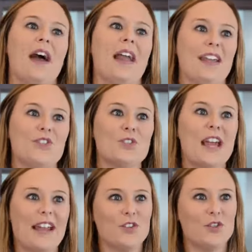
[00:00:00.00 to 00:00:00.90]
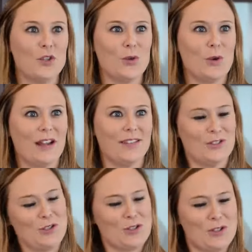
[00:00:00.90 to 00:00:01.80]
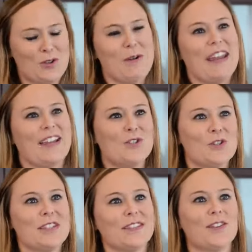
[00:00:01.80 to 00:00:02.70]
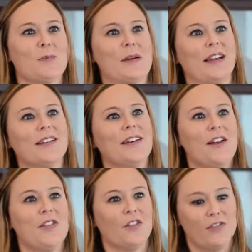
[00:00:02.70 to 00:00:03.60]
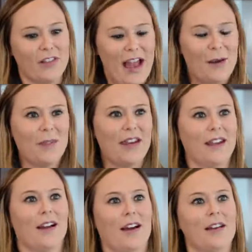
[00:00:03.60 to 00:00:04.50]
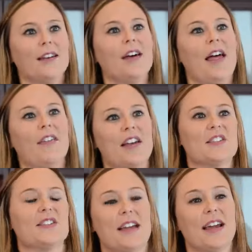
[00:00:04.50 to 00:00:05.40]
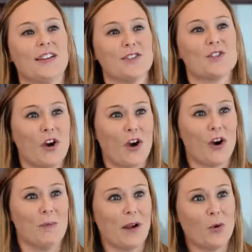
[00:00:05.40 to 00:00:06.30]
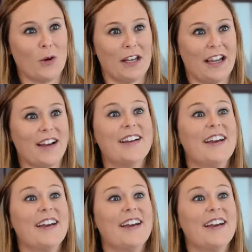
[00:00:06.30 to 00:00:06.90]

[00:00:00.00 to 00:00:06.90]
He just had to do, just tweak it just a little bit, the flap that he cut. And that's because I had a scar on my cornea.